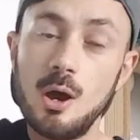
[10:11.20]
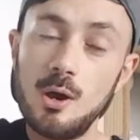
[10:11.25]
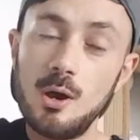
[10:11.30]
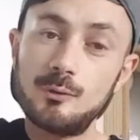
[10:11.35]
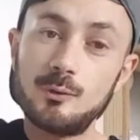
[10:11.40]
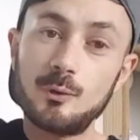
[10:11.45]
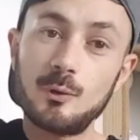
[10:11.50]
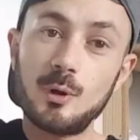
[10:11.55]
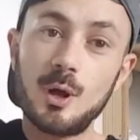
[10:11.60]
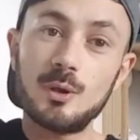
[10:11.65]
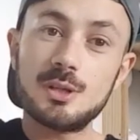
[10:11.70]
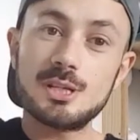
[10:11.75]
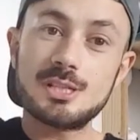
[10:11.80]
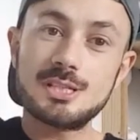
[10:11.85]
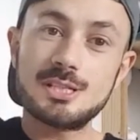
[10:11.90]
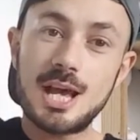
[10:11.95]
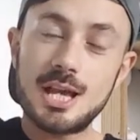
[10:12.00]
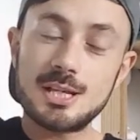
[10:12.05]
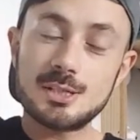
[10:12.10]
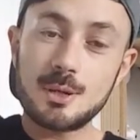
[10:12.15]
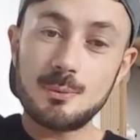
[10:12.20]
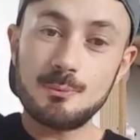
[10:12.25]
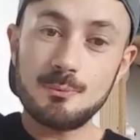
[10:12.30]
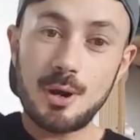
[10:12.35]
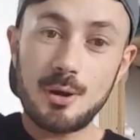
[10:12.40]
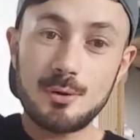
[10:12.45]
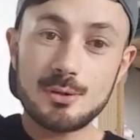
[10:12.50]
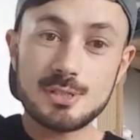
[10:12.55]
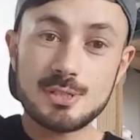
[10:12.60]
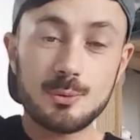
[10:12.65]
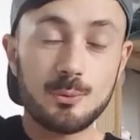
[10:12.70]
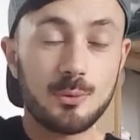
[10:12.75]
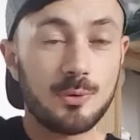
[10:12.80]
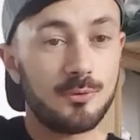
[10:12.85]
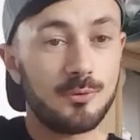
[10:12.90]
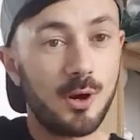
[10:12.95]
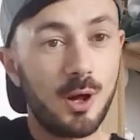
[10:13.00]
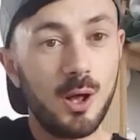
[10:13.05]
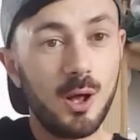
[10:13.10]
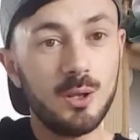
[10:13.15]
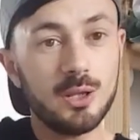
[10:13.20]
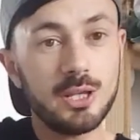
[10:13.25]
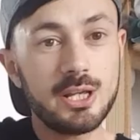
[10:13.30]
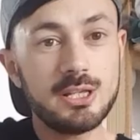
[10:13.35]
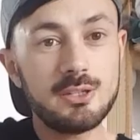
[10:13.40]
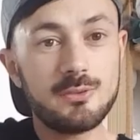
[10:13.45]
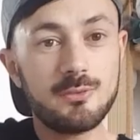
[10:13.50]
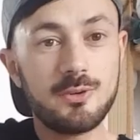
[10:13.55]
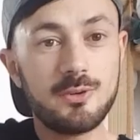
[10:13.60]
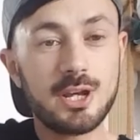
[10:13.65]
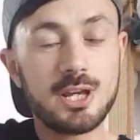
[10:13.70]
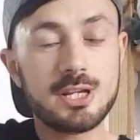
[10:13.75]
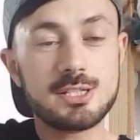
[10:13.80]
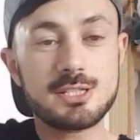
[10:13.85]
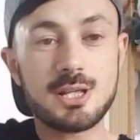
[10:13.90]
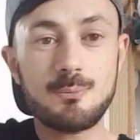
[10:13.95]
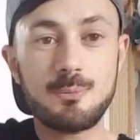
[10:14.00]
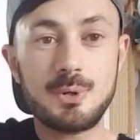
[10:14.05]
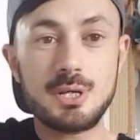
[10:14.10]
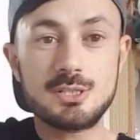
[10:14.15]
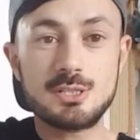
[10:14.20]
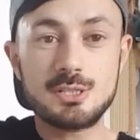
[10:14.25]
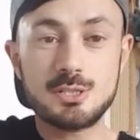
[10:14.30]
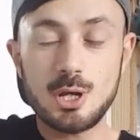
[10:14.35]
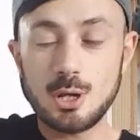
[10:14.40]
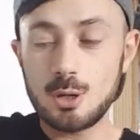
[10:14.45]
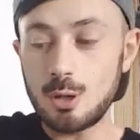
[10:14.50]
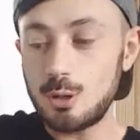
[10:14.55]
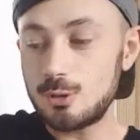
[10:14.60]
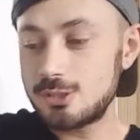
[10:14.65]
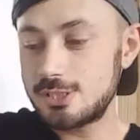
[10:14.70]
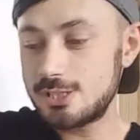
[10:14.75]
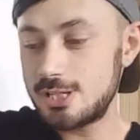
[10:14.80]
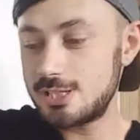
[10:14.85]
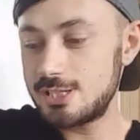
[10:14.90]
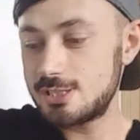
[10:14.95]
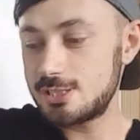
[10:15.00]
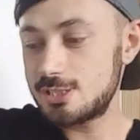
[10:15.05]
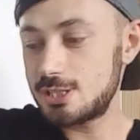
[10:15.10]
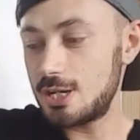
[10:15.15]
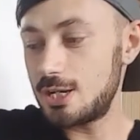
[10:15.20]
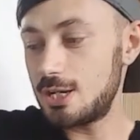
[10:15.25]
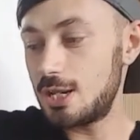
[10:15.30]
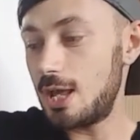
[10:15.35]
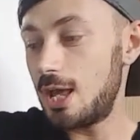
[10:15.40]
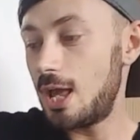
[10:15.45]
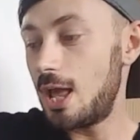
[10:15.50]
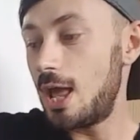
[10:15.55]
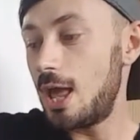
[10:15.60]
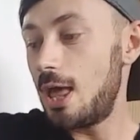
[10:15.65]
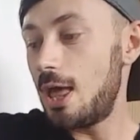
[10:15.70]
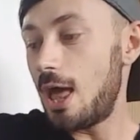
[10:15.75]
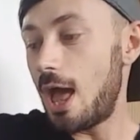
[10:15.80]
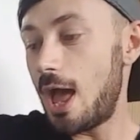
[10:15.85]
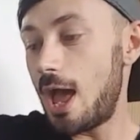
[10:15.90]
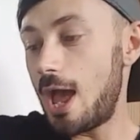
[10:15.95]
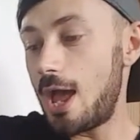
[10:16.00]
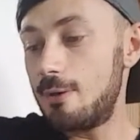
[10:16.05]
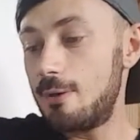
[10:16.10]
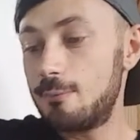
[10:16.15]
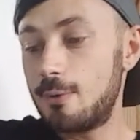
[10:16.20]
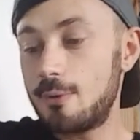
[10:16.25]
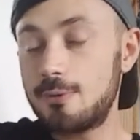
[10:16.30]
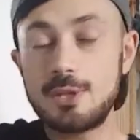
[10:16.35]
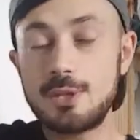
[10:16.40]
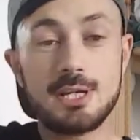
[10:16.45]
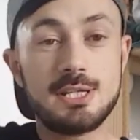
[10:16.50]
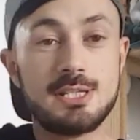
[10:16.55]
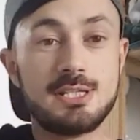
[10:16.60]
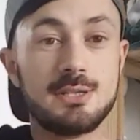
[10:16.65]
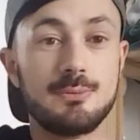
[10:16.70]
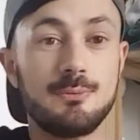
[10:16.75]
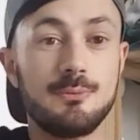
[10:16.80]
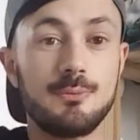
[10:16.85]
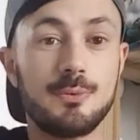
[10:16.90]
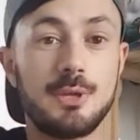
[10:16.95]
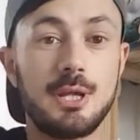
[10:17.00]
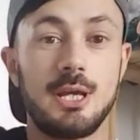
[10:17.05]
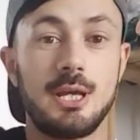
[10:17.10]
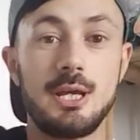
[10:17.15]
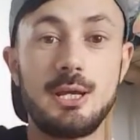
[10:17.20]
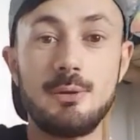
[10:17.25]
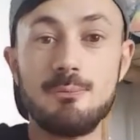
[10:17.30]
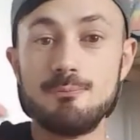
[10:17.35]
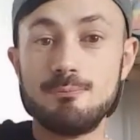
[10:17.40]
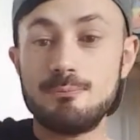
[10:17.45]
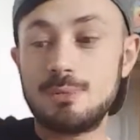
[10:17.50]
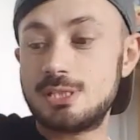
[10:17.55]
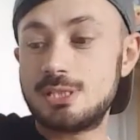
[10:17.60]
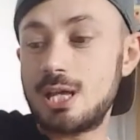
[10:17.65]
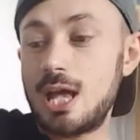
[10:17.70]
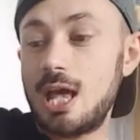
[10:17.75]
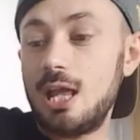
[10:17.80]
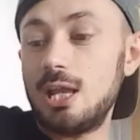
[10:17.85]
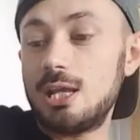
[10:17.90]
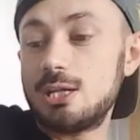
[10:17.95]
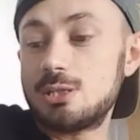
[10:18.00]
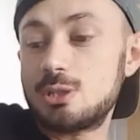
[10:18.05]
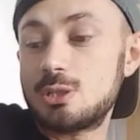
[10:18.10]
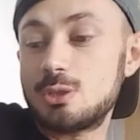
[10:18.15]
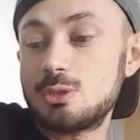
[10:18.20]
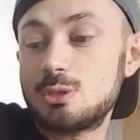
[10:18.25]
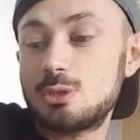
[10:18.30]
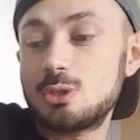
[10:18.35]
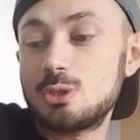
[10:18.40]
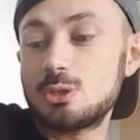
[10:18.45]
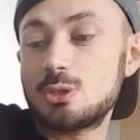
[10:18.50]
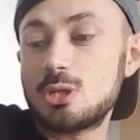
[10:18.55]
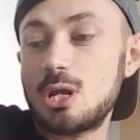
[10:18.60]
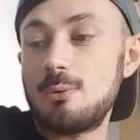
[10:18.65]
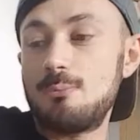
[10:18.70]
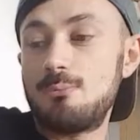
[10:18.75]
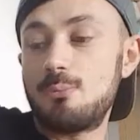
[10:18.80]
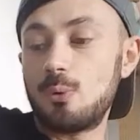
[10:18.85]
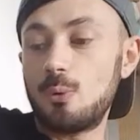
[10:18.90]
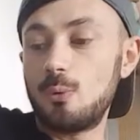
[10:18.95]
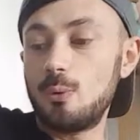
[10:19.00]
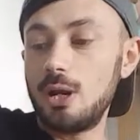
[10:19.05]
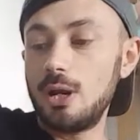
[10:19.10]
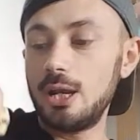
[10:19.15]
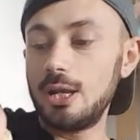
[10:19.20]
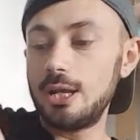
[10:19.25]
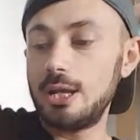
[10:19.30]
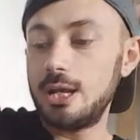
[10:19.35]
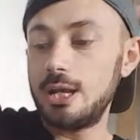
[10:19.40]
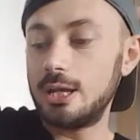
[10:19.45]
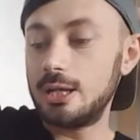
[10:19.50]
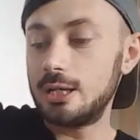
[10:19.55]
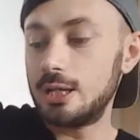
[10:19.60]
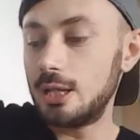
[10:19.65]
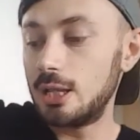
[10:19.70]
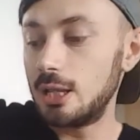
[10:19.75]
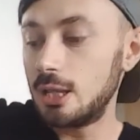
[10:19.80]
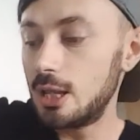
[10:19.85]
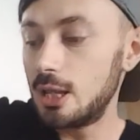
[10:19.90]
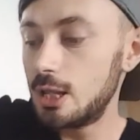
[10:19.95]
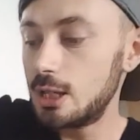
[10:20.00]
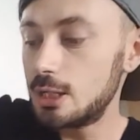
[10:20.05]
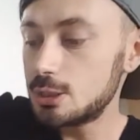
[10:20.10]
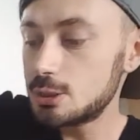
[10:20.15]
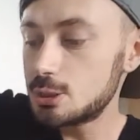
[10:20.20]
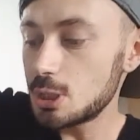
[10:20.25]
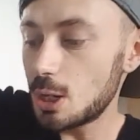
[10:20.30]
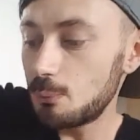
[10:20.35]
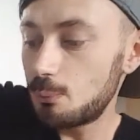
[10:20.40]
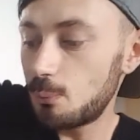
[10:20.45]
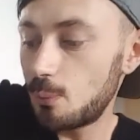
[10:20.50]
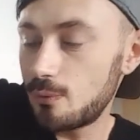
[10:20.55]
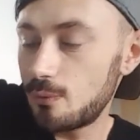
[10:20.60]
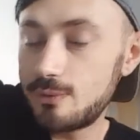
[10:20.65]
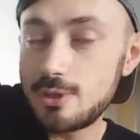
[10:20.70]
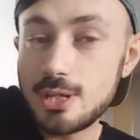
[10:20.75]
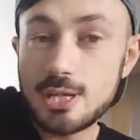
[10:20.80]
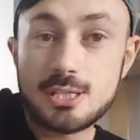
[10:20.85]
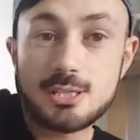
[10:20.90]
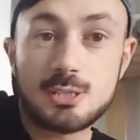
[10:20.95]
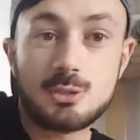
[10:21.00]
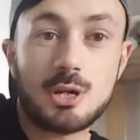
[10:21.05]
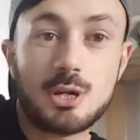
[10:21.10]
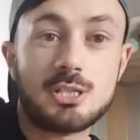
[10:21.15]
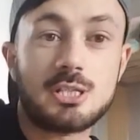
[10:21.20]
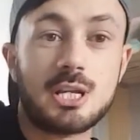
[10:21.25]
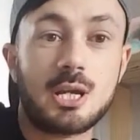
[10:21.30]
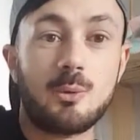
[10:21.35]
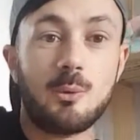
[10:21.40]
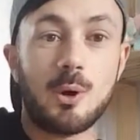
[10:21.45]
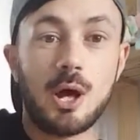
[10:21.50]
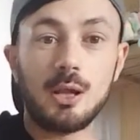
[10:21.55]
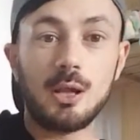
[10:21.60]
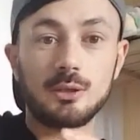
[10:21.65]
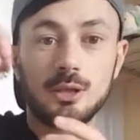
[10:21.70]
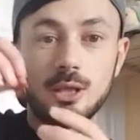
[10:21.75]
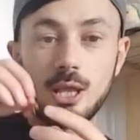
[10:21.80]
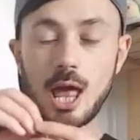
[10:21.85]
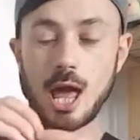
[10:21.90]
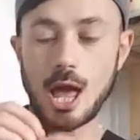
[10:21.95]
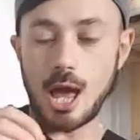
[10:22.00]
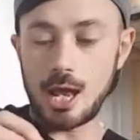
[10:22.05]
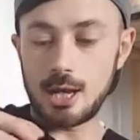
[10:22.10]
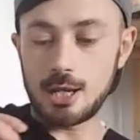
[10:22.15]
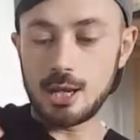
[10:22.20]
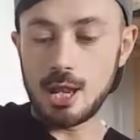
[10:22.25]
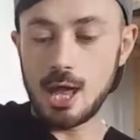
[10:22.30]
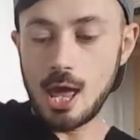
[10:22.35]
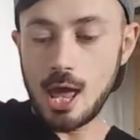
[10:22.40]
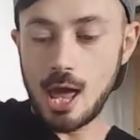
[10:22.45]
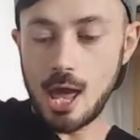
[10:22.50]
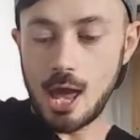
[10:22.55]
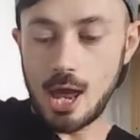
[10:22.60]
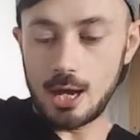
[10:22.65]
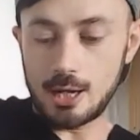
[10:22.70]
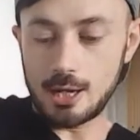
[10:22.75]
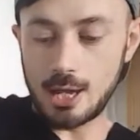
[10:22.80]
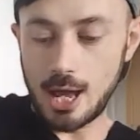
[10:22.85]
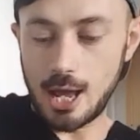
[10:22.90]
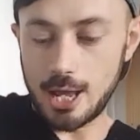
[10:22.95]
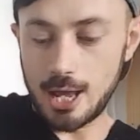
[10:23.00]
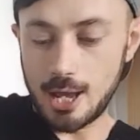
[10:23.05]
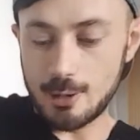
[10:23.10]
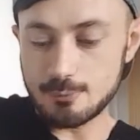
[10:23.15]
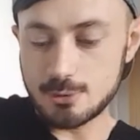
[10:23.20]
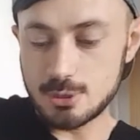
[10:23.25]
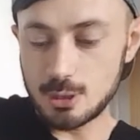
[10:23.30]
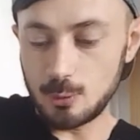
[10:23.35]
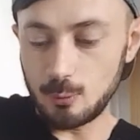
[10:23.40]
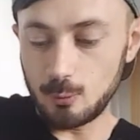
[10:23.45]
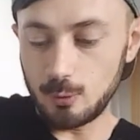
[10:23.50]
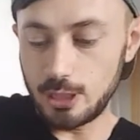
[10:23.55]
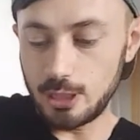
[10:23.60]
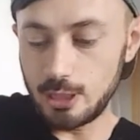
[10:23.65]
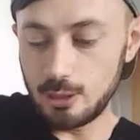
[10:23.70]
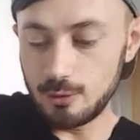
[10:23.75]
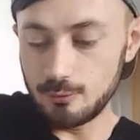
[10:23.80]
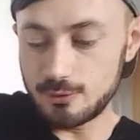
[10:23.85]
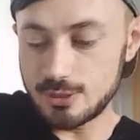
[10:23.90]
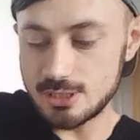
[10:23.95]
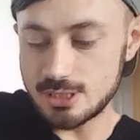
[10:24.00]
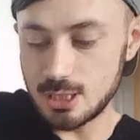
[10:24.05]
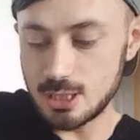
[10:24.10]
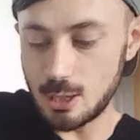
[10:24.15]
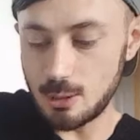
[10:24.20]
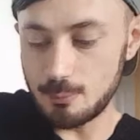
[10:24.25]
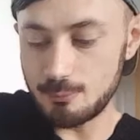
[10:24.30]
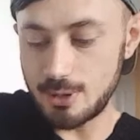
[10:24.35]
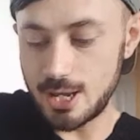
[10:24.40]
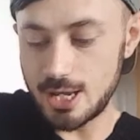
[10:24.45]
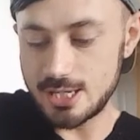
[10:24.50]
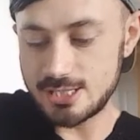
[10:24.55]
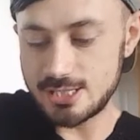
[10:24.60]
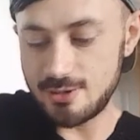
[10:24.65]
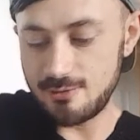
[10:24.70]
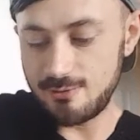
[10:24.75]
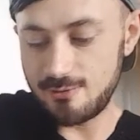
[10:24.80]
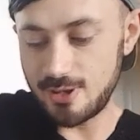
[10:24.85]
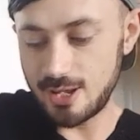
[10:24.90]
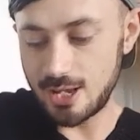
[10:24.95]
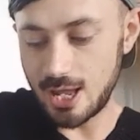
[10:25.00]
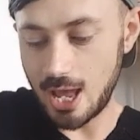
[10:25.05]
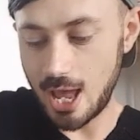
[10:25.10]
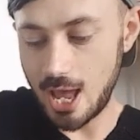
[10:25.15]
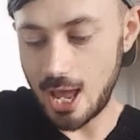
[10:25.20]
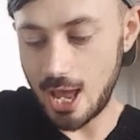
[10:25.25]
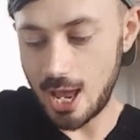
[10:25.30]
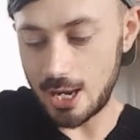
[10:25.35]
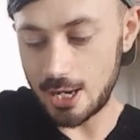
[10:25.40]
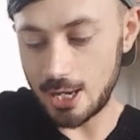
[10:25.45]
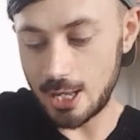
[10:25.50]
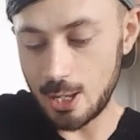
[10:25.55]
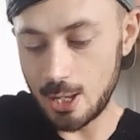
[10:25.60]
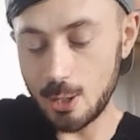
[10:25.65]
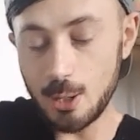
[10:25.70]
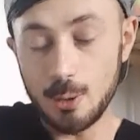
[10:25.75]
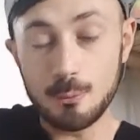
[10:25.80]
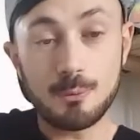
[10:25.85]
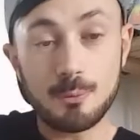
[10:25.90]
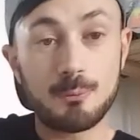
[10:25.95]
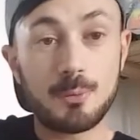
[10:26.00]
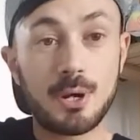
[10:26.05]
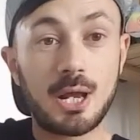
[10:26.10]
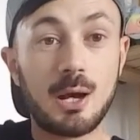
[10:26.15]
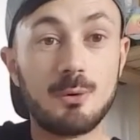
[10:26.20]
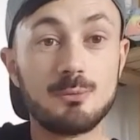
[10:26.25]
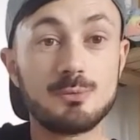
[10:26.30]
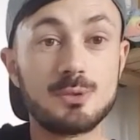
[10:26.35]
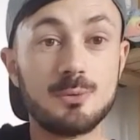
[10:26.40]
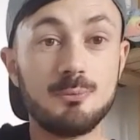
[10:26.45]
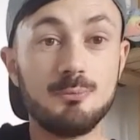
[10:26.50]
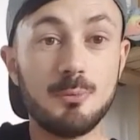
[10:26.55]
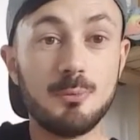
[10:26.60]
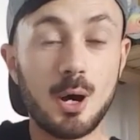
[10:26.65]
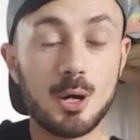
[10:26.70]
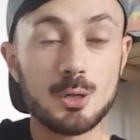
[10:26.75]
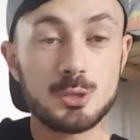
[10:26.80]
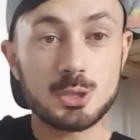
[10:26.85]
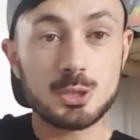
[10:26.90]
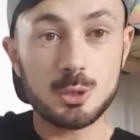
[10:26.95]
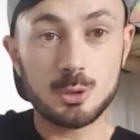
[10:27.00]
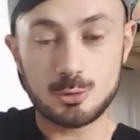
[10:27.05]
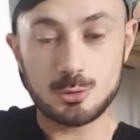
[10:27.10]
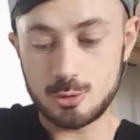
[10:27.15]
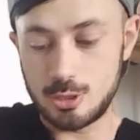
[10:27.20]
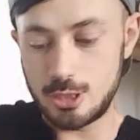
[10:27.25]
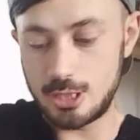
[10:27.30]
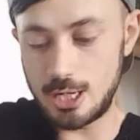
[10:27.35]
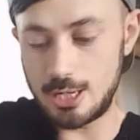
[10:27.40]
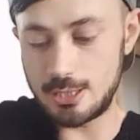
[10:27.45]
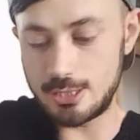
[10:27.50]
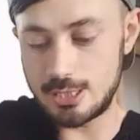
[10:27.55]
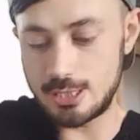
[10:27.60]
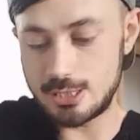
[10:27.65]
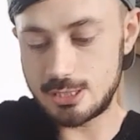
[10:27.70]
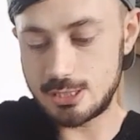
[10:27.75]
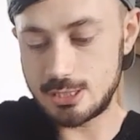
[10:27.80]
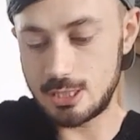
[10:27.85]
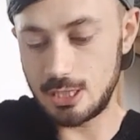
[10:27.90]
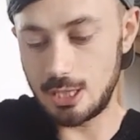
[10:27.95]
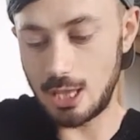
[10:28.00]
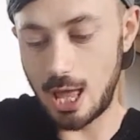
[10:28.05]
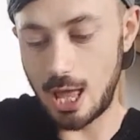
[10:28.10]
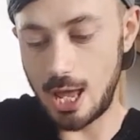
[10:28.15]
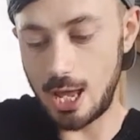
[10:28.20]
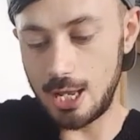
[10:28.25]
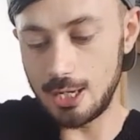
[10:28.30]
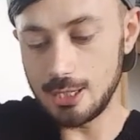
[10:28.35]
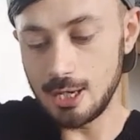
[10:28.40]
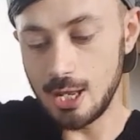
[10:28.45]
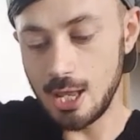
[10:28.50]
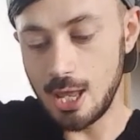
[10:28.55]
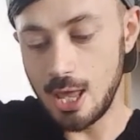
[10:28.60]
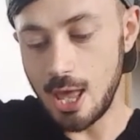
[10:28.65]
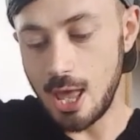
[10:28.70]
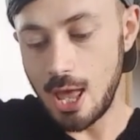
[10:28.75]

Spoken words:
Overall, the size comparison with all these figures have been so consistent. The Mattel has done such a brilliant job with this Jurassic World line, and I absolutely love this little Maisie figure, and I hope they bring out some more children in this line.